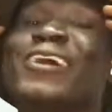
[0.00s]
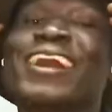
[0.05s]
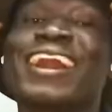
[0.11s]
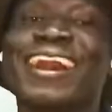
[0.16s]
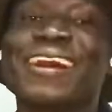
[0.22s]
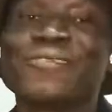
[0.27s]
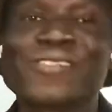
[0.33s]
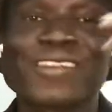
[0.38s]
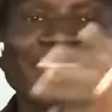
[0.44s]

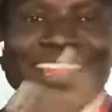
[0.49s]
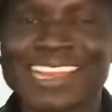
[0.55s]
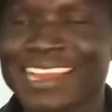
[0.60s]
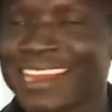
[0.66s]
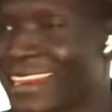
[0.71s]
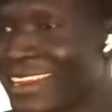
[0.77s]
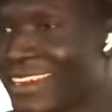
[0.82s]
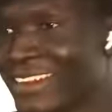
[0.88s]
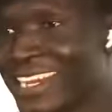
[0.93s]

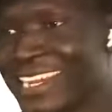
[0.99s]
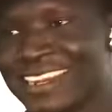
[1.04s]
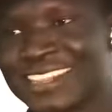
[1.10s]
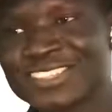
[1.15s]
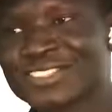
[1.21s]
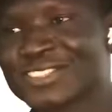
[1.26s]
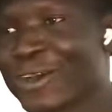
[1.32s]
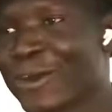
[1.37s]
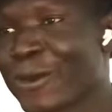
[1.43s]
African
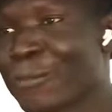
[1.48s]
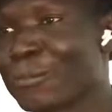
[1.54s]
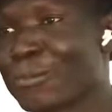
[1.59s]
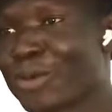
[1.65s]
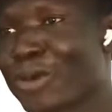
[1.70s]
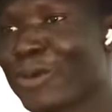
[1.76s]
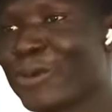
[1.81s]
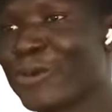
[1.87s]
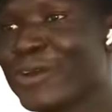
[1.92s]
song,
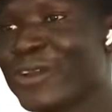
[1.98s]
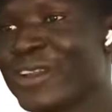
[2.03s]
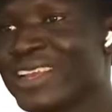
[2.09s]
bro.